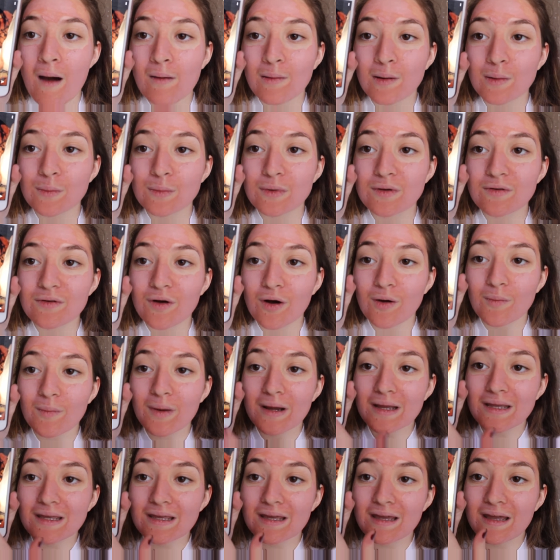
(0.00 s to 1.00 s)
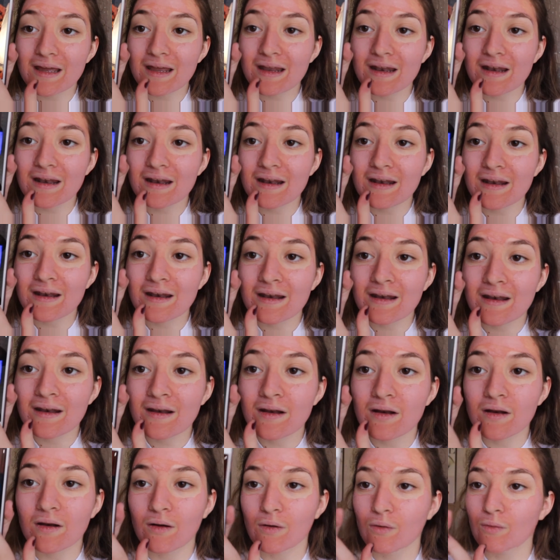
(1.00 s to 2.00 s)
We got my kitten.
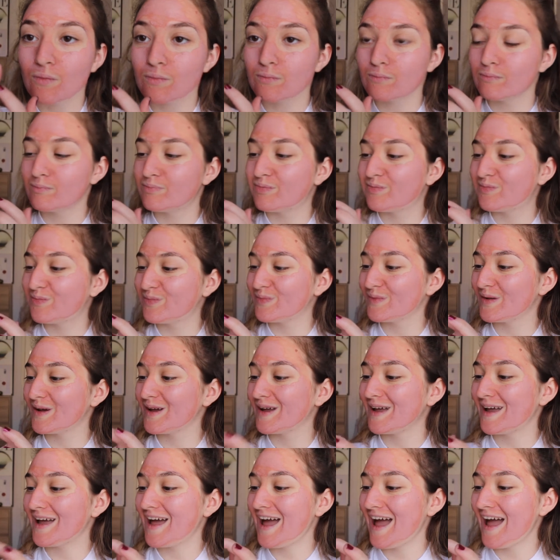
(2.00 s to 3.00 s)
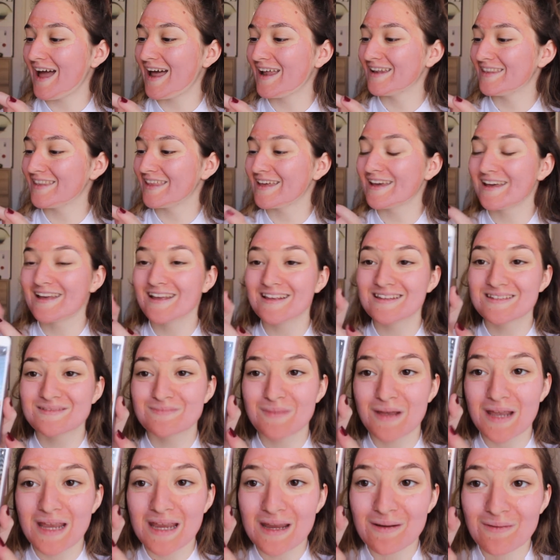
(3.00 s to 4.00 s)
Oh, and there's
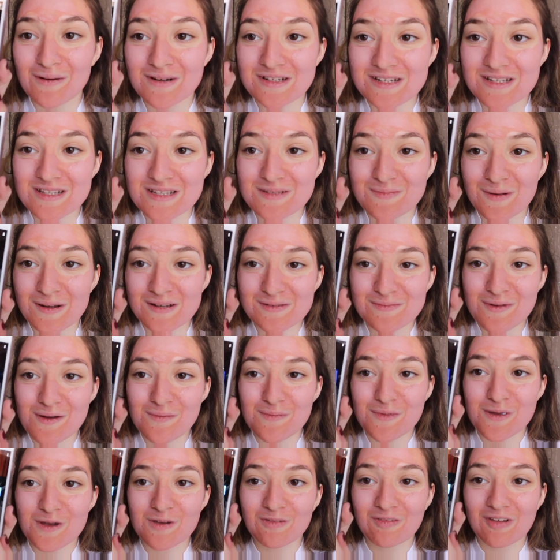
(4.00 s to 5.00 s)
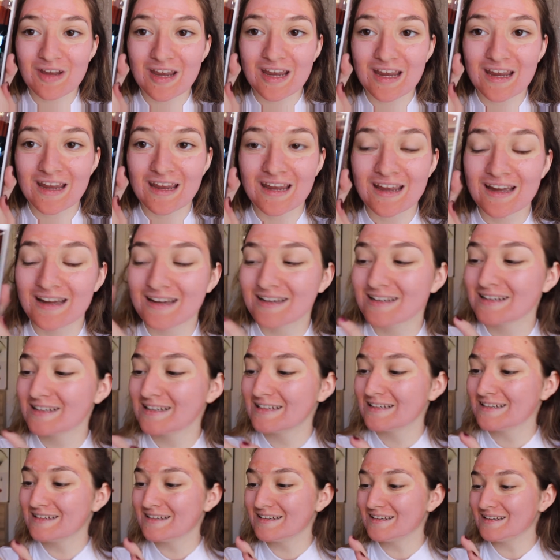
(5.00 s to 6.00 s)
me watching the SpongeBob movie.
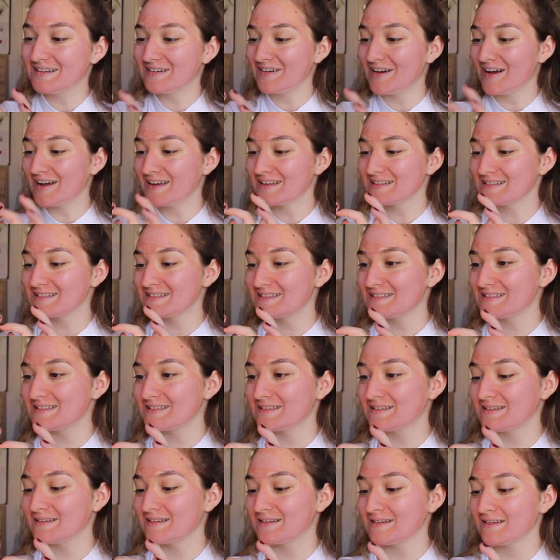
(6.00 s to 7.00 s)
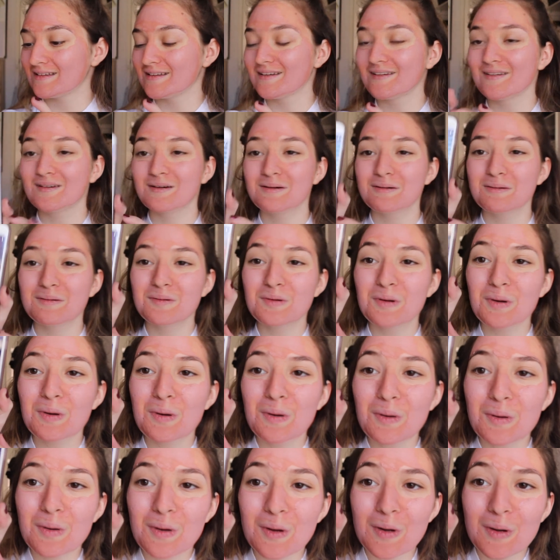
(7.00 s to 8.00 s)
Nice.
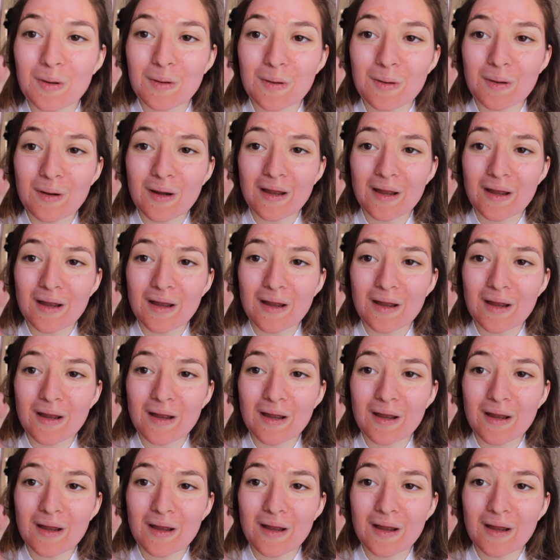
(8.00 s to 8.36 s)
Oh,